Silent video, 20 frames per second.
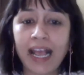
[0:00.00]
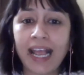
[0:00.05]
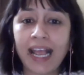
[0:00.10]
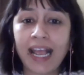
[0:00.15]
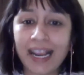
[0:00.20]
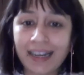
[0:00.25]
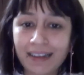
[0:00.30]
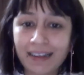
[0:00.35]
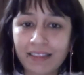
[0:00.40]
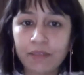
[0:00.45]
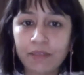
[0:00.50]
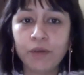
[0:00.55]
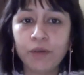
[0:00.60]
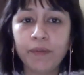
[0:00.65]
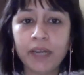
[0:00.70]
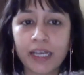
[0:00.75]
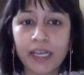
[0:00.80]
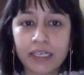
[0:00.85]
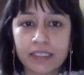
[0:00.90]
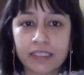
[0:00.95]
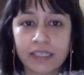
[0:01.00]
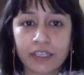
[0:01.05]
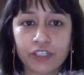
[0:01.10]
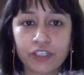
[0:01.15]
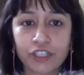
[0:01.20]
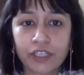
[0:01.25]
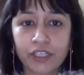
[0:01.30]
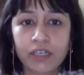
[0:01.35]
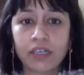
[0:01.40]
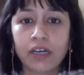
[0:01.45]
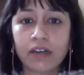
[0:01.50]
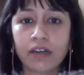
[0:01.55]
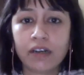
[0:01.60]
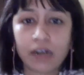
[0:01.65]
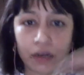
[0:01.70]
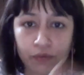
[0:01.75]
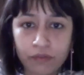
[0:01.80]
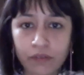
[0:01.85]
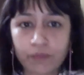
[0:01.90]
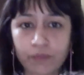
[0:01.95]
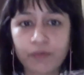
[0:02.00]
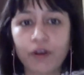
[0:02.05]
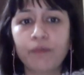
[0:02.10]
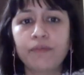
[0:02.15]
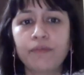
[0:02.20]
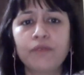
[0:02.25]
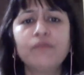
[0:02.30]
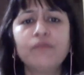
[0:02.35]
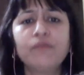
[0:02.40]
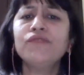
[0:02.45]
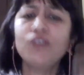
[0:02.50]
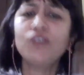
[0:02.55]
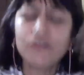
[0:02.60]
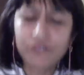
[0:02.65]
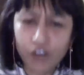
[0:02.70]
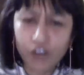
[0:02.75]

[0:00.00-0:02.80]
and the mobilization around the problem,